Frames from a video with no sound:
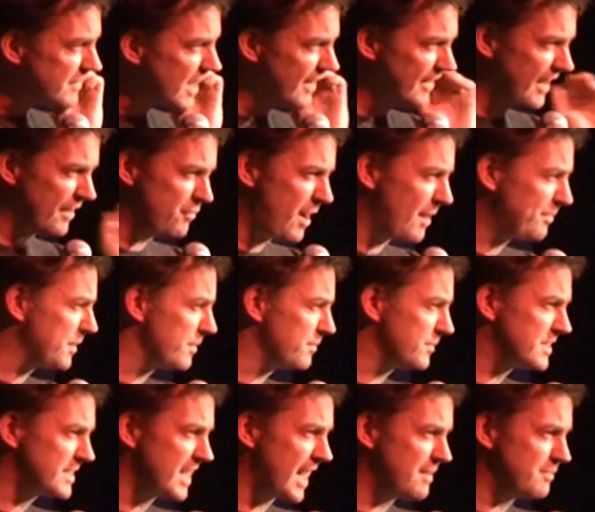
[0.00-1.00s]
And they wrap them the
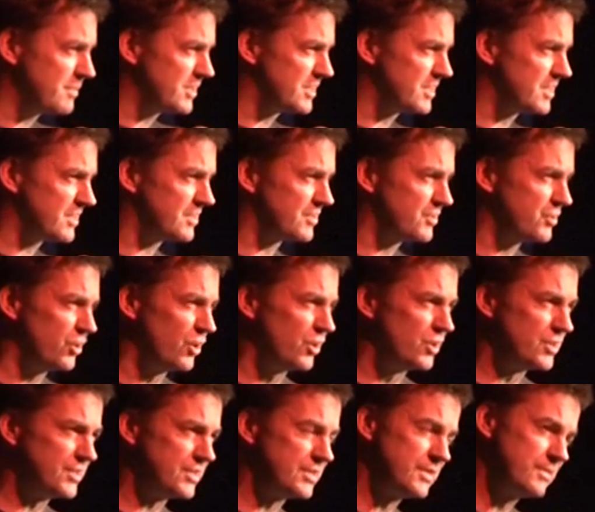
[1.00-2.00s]
same as the
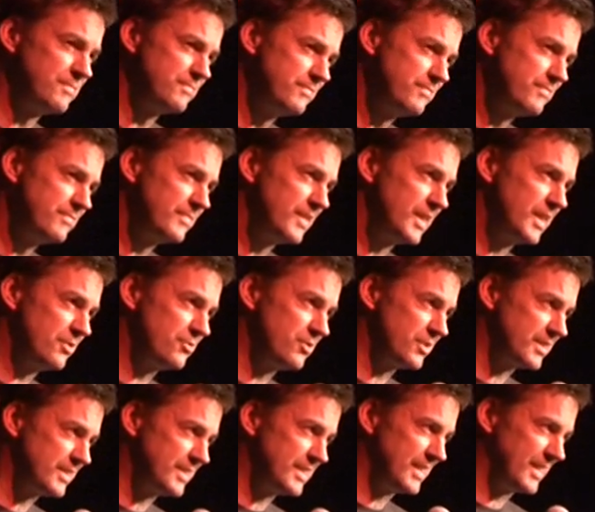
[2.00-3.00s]
stores.
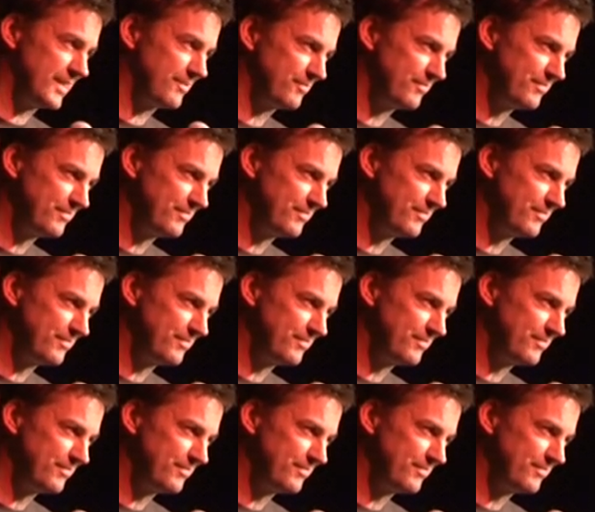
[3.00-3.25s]
Interesting.